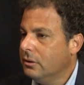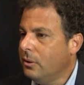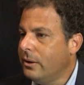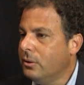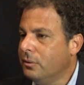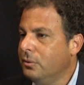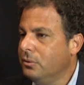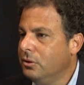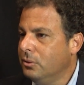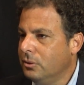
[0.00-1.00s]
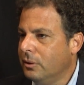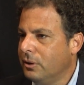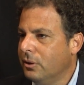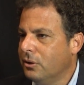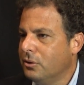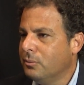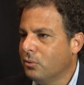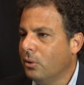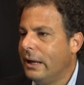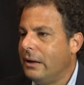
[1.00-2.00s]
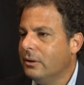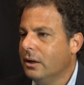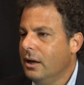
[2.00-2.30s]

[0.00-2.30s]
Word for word: So I don't know if you ever hear the term rollout?